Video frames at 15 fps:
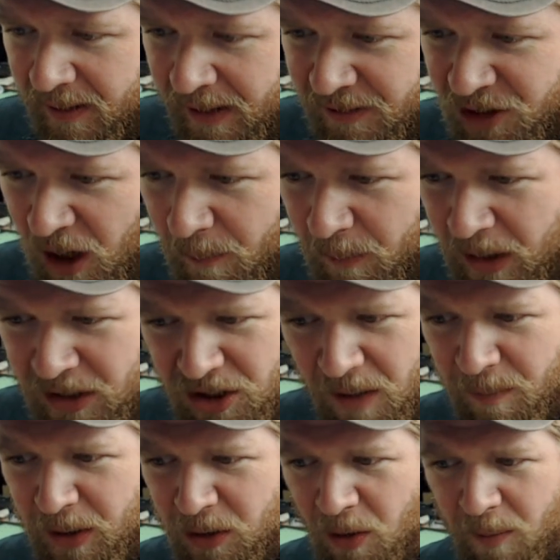And jump. Let's
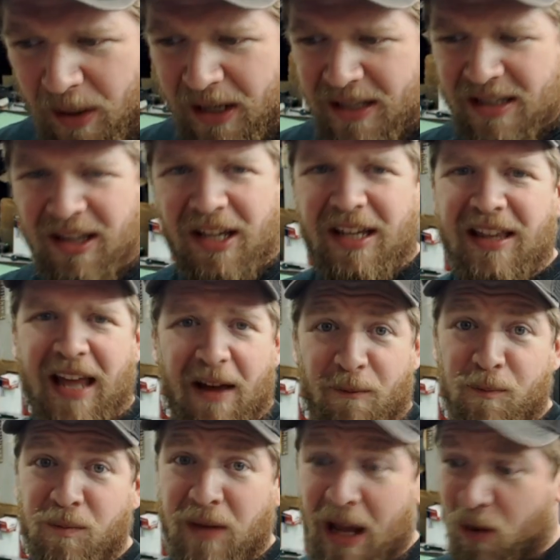jump into it, because look at that.
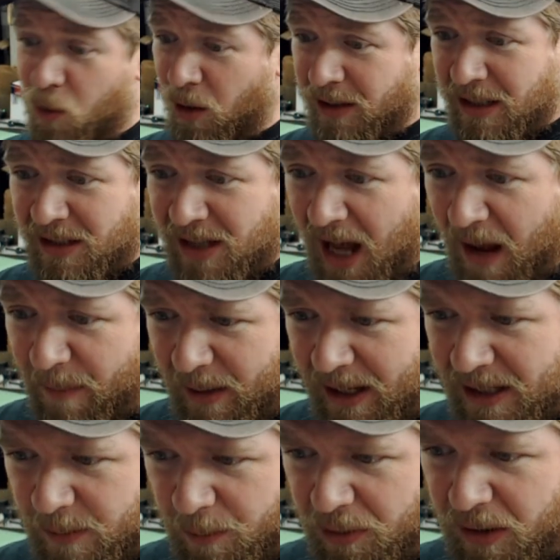That quilted top
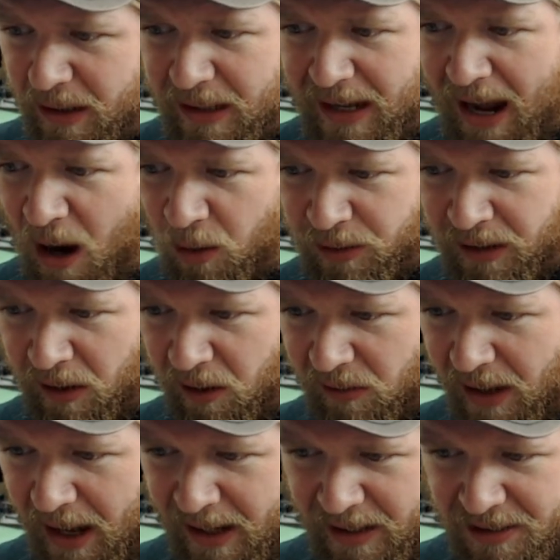is pretty out
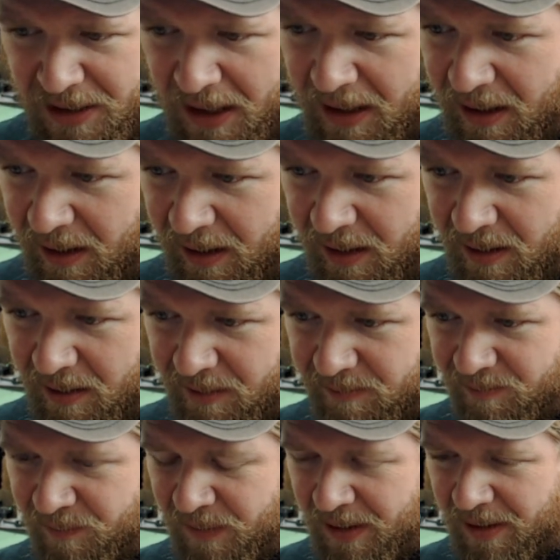there. That is like a...
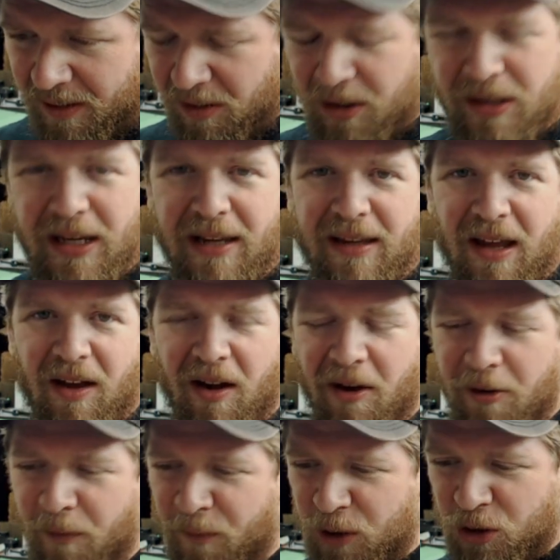looks like the
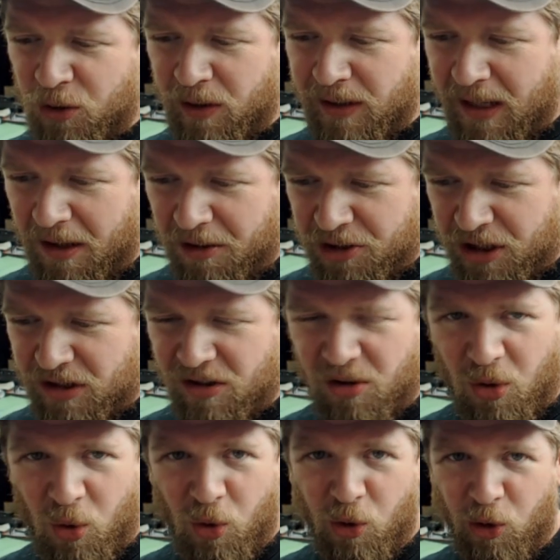artificial intelligence
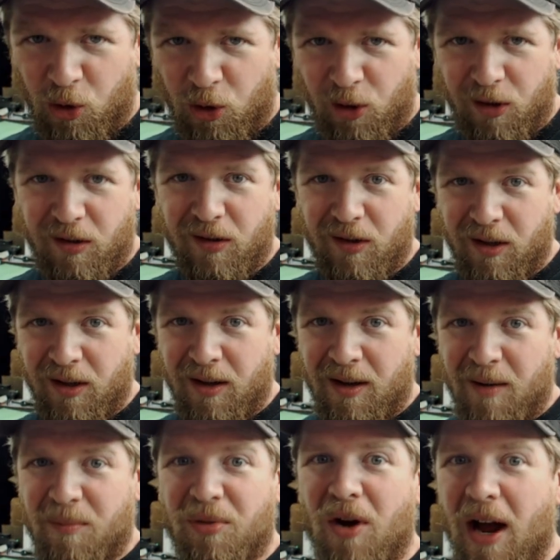Google
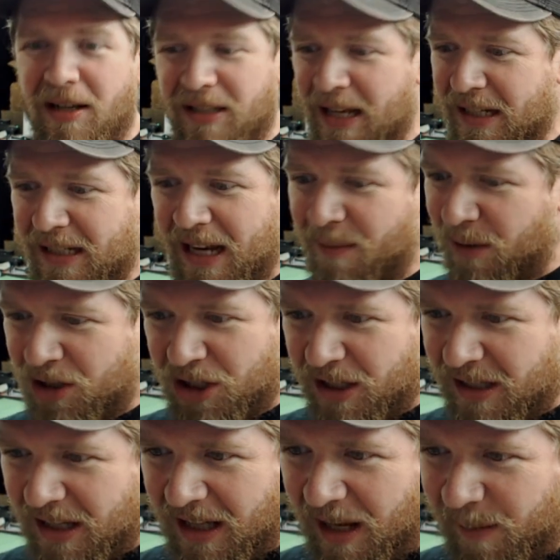processed
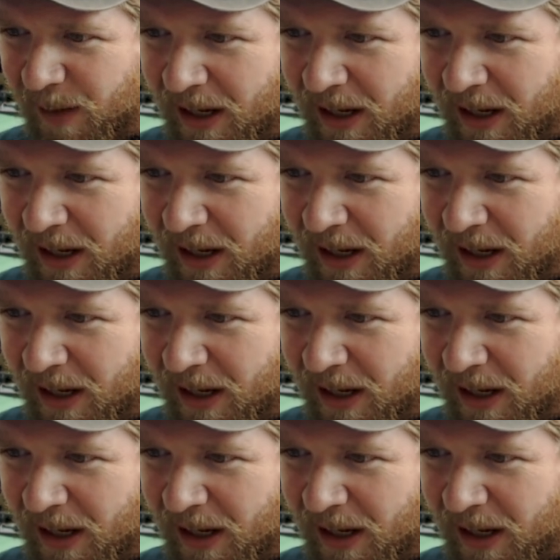images that they